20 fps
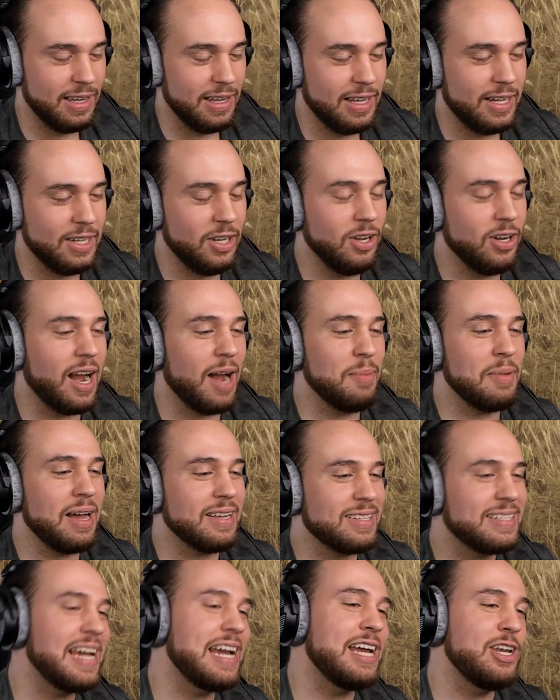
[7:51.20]
Look, I'm not
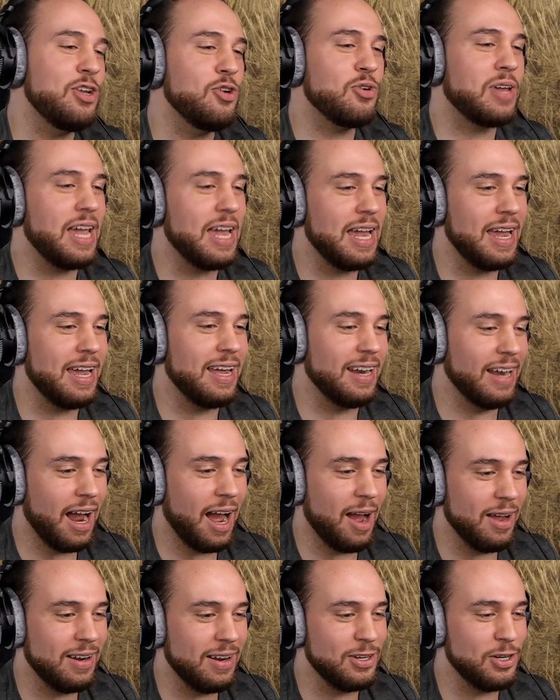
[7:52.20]
saying you can't
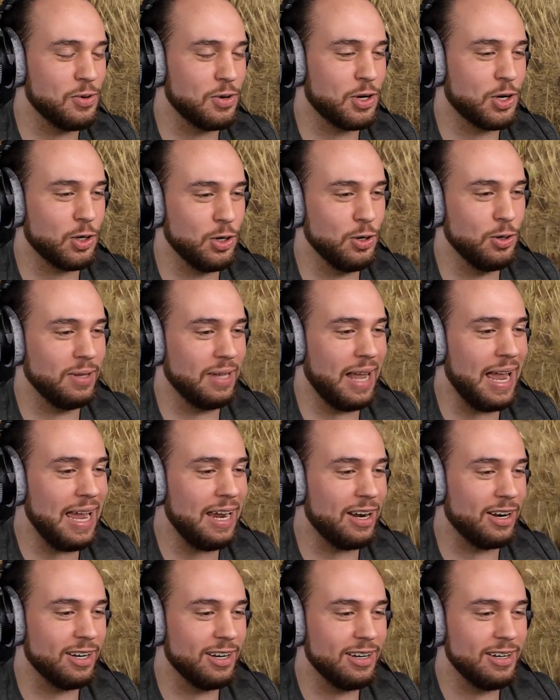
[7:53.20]
recruit
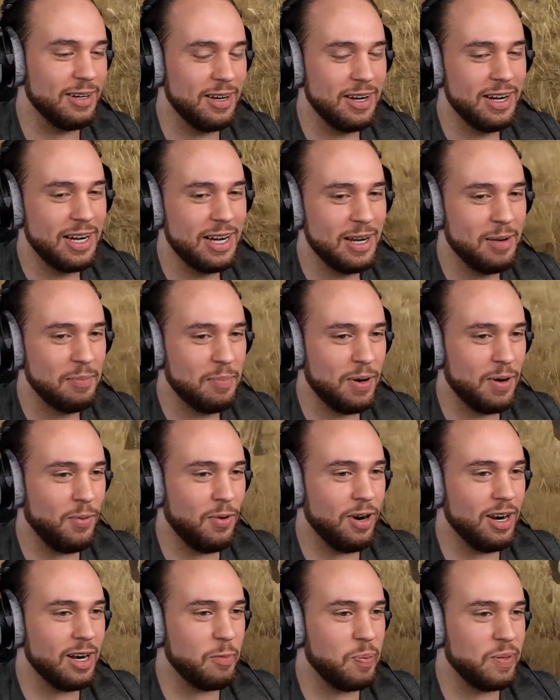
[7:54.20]
later, but
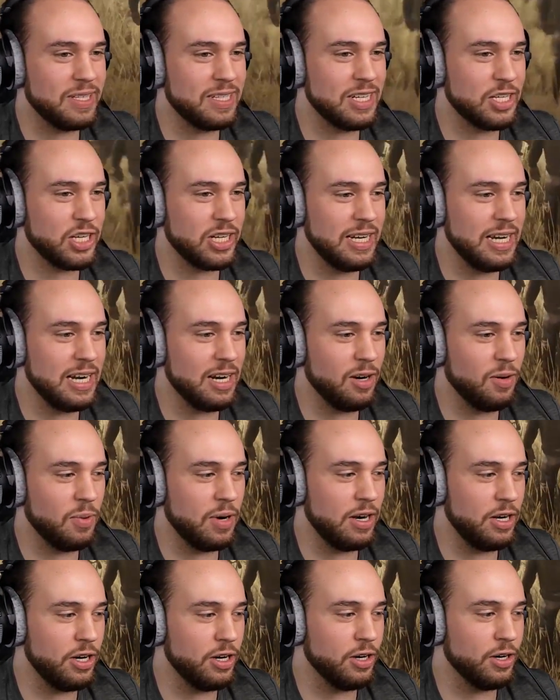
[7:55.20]
we're in a position here
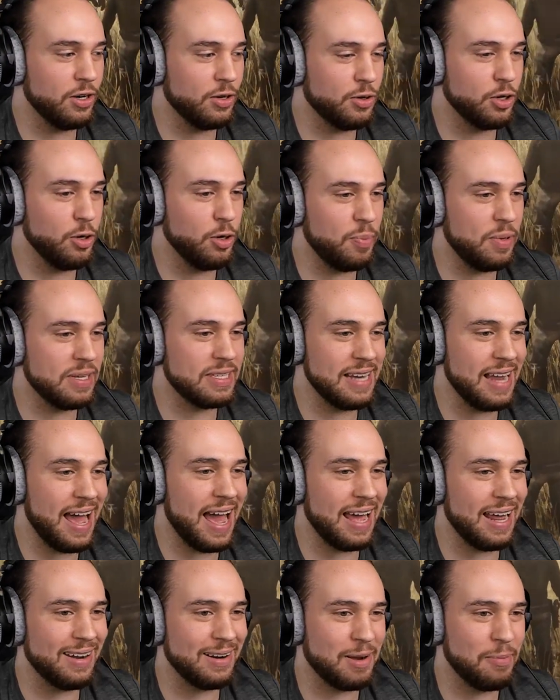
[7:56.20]
where your group is
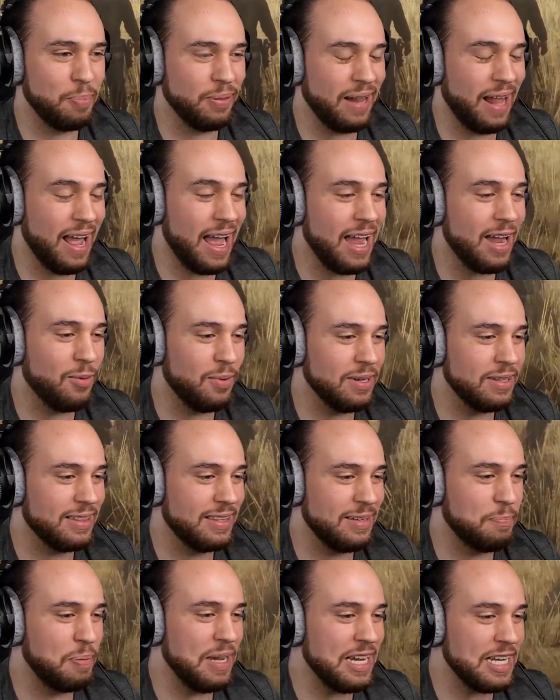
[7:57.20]
not complying with
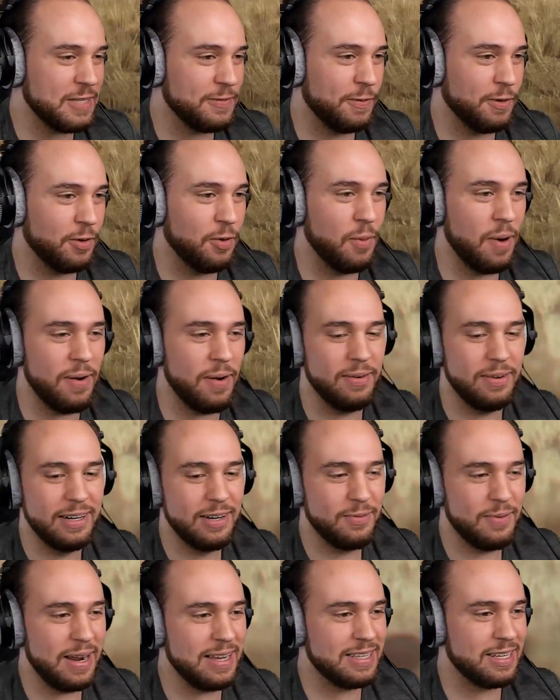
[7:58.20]
the peaceful
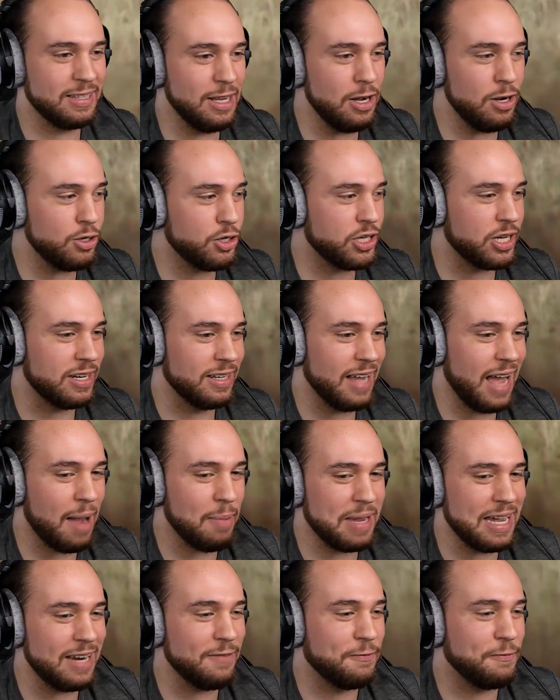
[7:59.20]
resolution. I'm
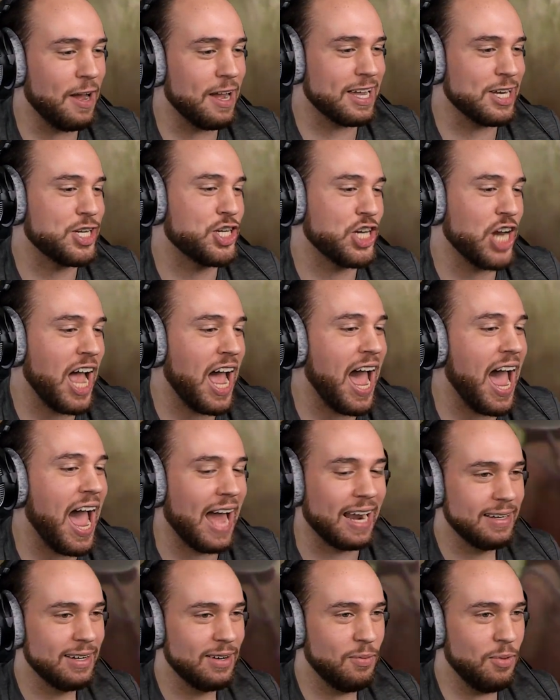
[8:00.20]
getting
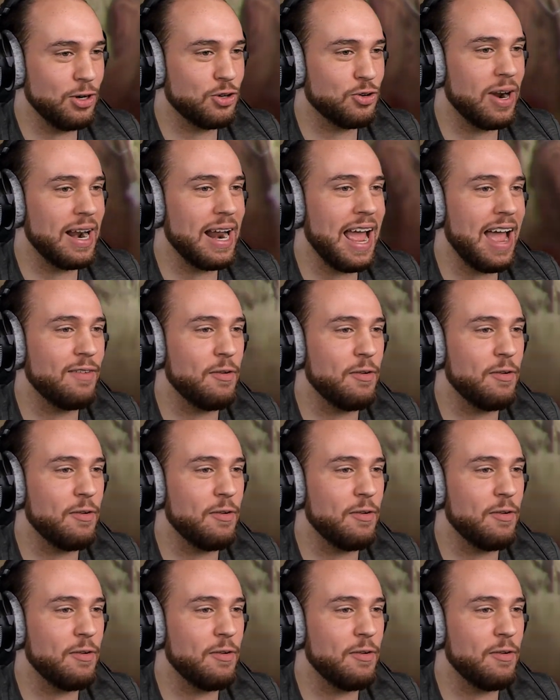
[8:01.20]
shot! We're trying to have a